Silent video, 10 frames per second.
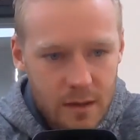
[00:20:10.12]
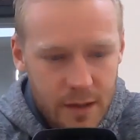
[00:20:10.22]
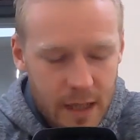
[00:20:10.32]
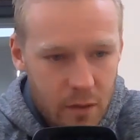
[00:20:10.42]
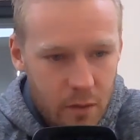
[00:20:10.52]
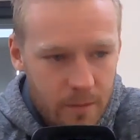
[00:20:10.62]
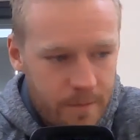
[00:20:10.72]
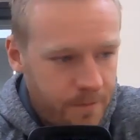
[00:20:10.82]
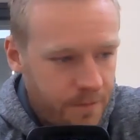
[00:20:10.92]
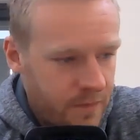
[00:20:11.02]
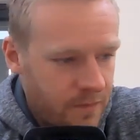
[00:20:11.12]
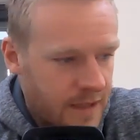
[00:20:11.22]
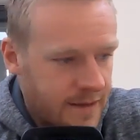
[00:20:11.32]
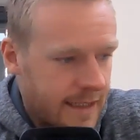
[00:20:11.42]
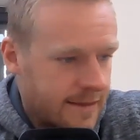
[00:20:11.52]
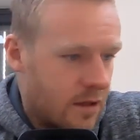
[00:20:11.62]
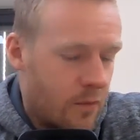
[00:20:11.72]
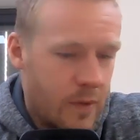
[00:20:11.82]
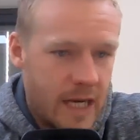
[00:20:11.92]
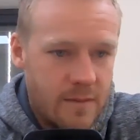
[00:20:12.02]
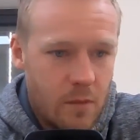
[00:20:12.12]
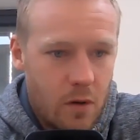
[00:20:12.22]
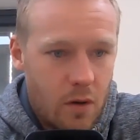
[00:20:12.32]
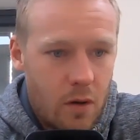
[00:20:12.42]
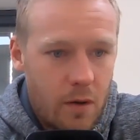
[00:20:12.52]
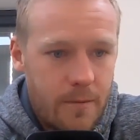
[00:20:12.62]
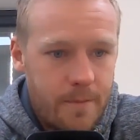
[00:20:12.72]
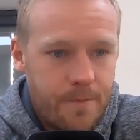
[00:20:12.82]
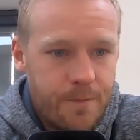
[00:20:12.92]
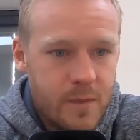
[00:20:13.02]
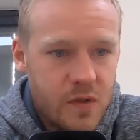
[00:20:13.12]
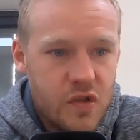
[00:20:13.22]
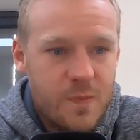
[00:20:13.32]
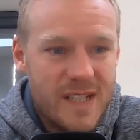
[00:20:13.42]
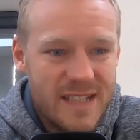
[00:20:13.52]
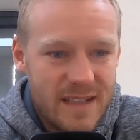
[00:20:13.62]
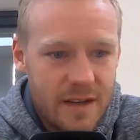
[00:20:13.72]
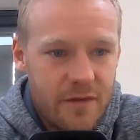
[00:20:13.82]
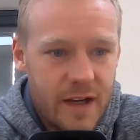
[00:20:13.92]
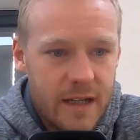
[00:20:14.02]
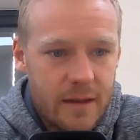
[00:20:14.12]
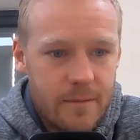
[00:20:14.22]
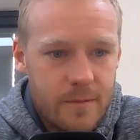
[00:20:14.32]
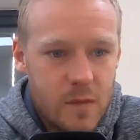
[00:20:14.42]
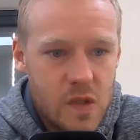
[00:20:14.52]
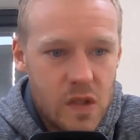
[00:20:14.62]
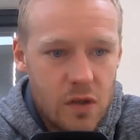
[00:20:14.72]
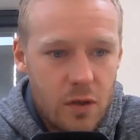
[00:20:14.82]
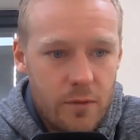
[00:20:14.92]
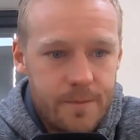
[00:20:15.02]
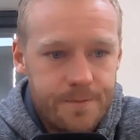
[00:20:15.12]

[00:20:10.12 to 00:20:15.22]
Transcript: Now, this last little bit is more specific to